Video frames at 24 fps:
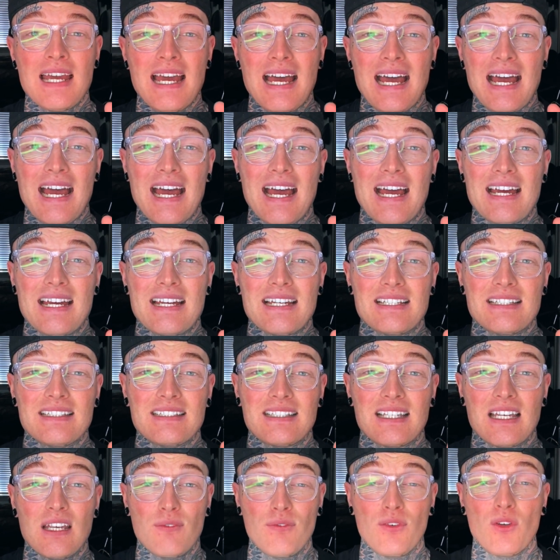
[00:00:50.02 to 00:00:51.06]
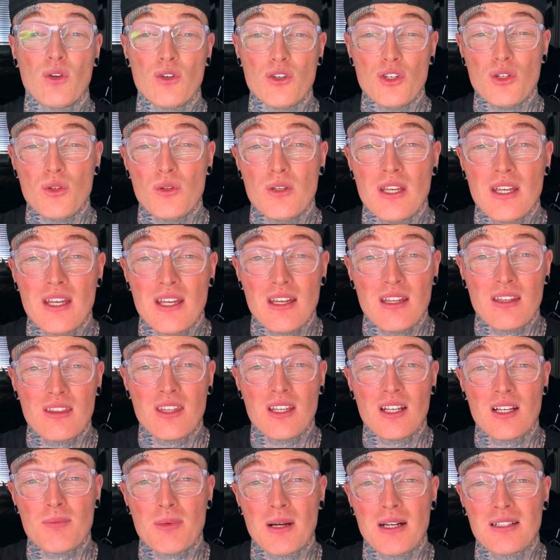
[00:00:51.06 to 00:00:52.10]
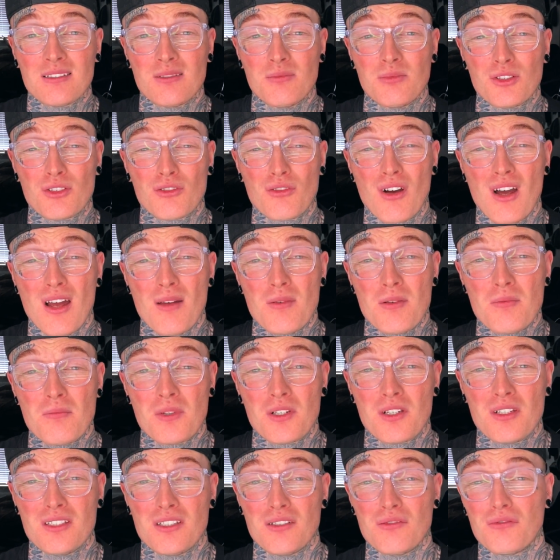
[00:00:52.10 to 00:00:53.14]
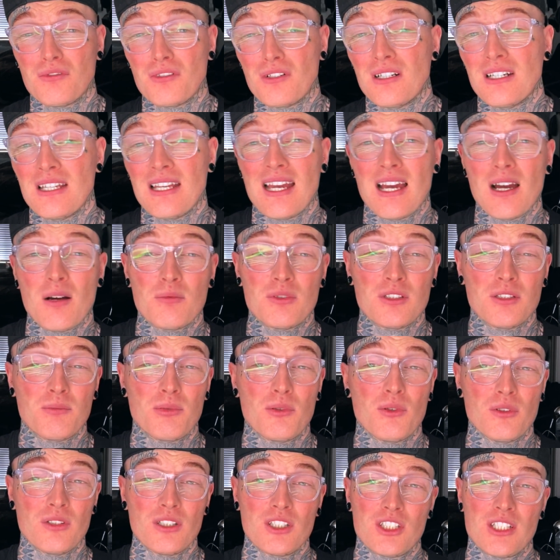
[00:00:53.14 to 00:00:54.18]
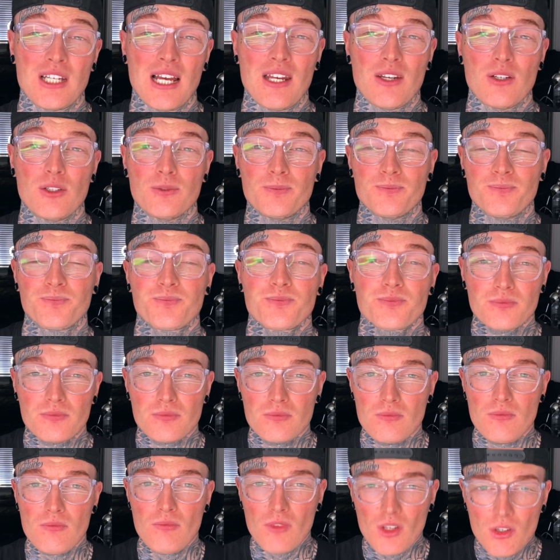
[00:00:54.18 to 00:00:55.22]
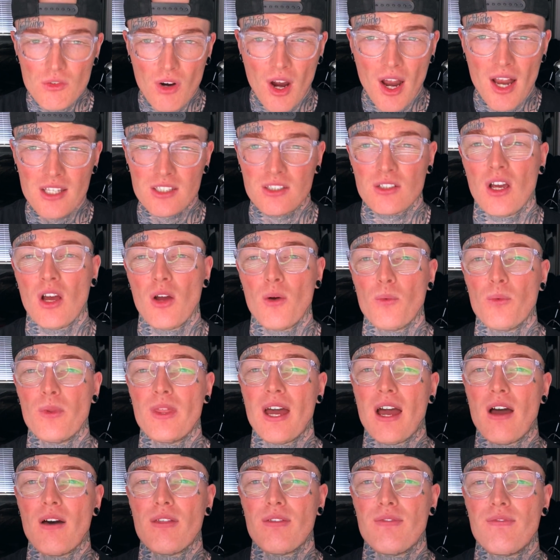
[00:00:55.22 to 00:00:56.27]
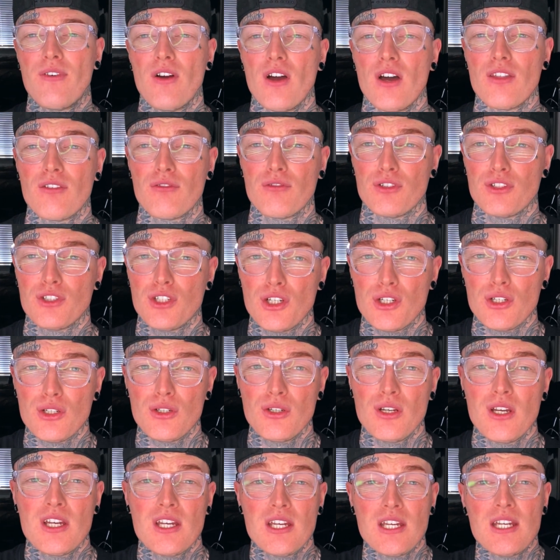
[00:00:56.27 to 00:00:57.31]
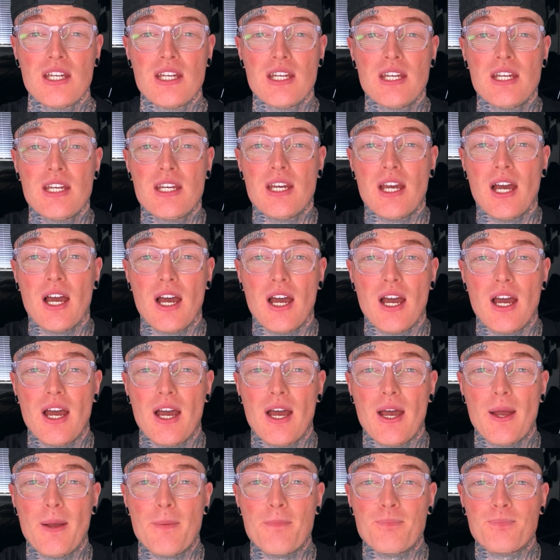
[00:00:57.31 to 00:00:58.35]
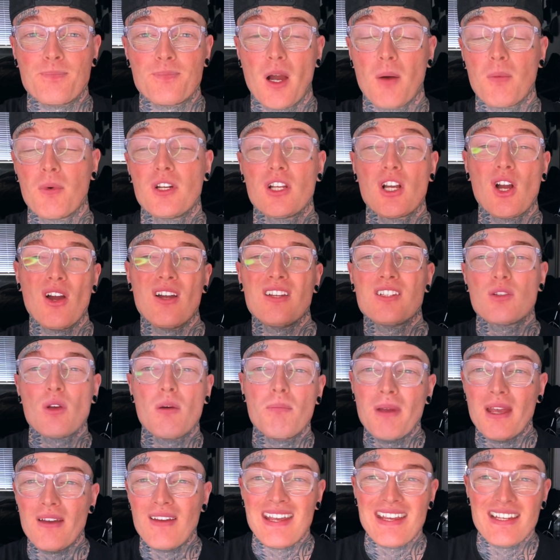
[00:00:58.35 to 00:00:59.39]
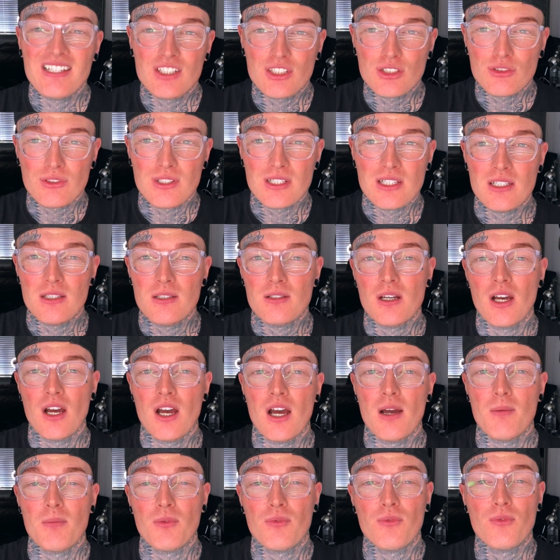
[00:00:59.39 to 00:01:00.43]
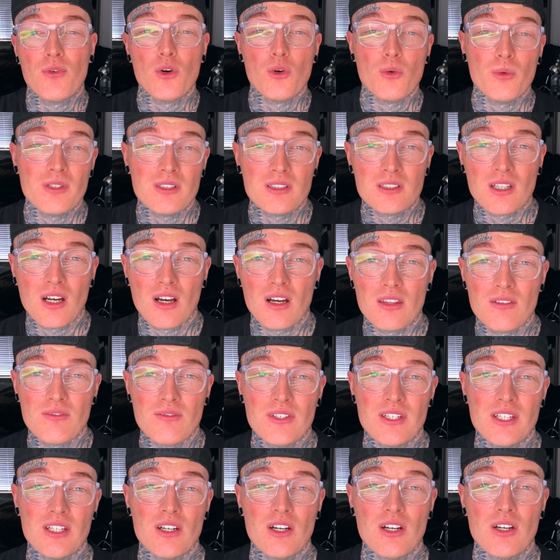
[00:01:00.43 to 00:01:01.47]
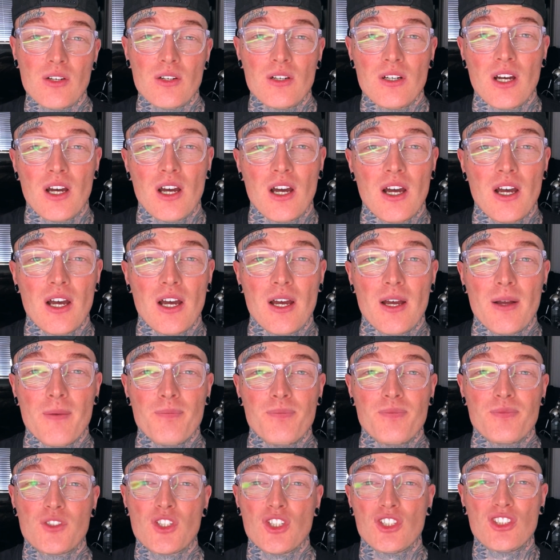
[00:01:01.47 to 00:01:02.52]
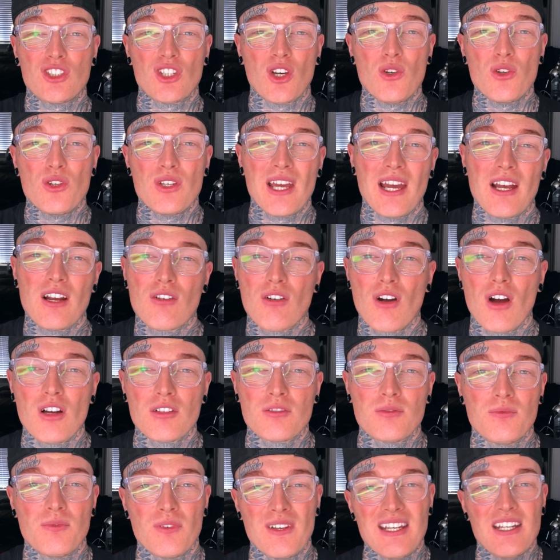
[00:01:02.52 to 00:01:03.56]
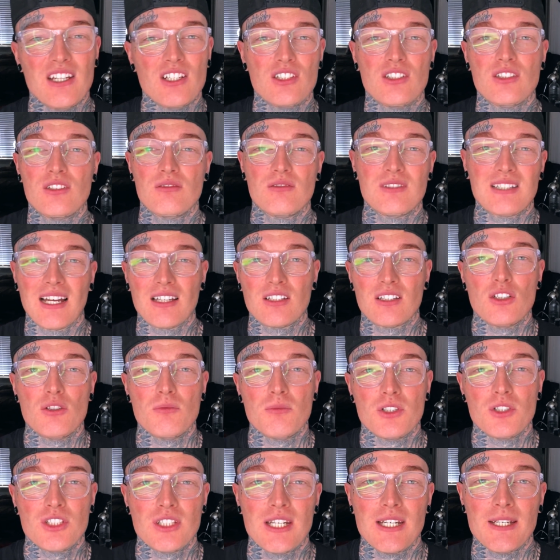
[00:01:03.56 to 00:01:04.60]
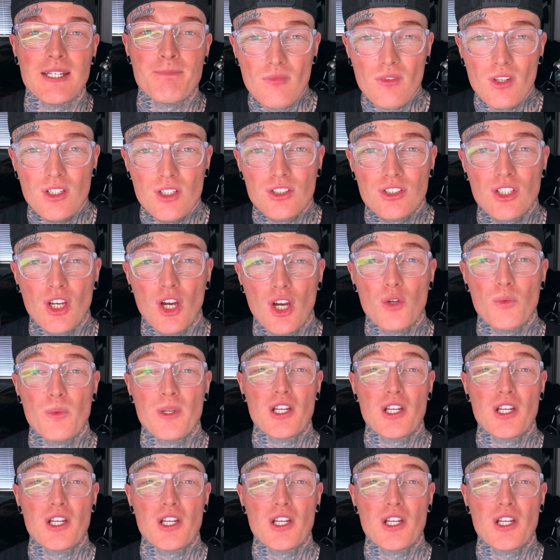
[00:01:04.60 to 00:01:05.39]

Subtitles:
And if you're new here, think about subscribing because it really helps support this channel. Right, so without further ado, I'm gonna go into a bit of history before we start the video, just so you get a grasp of each tattoo machine. So we